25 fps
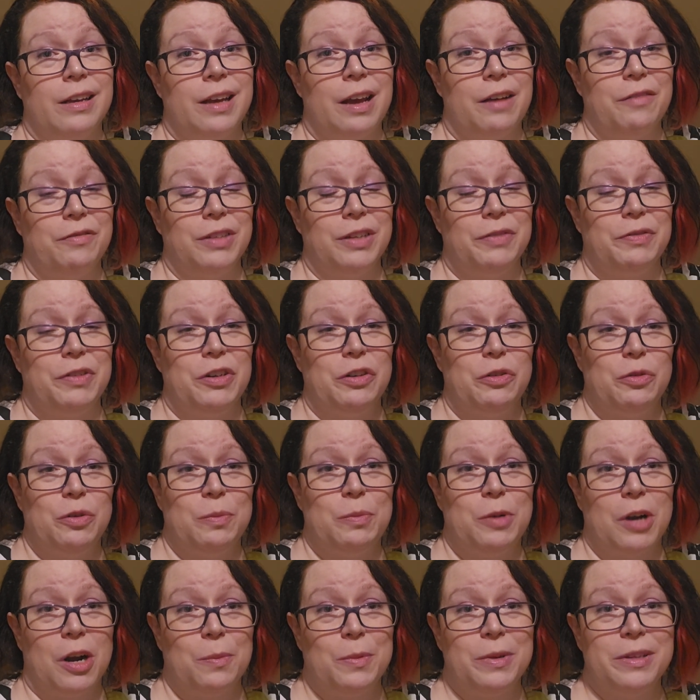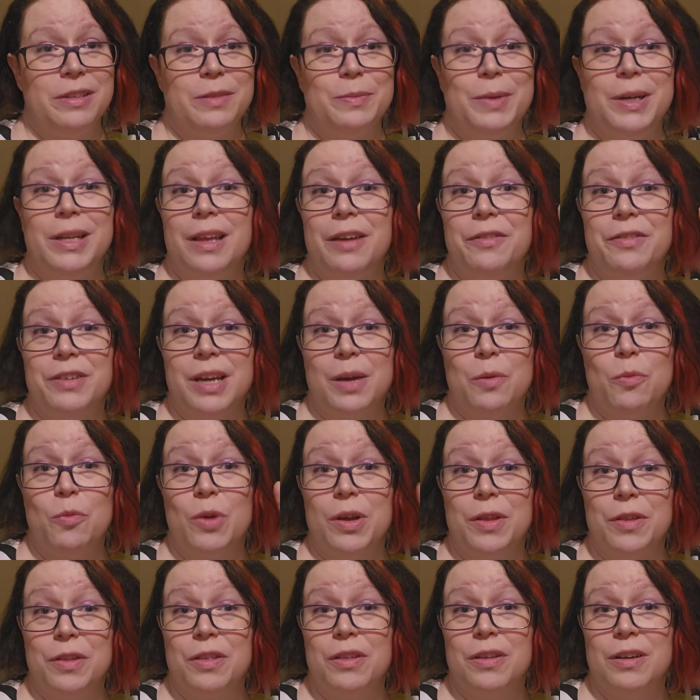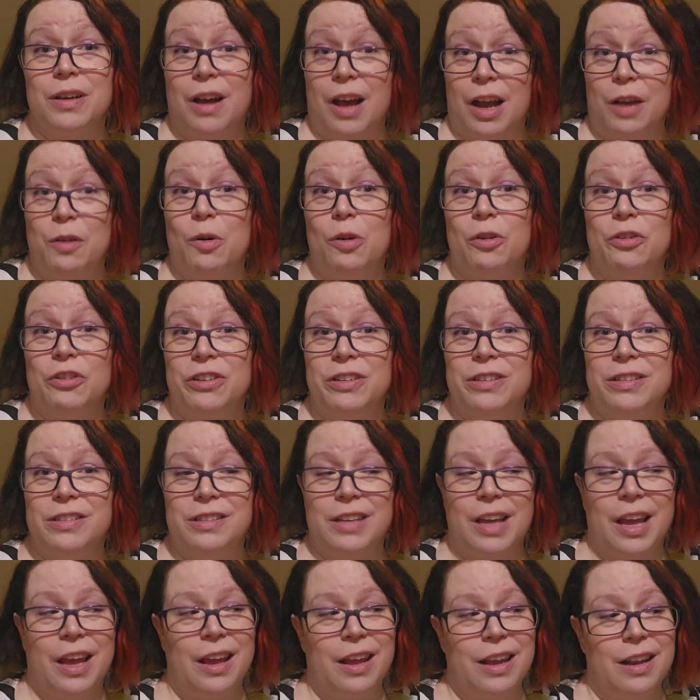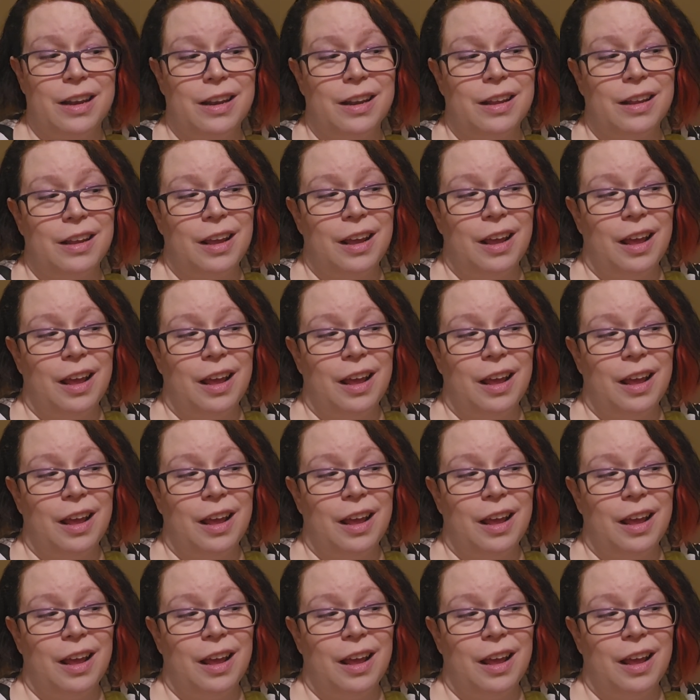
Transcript: have lived in 2 apartments in my lifetime with cockroaches, and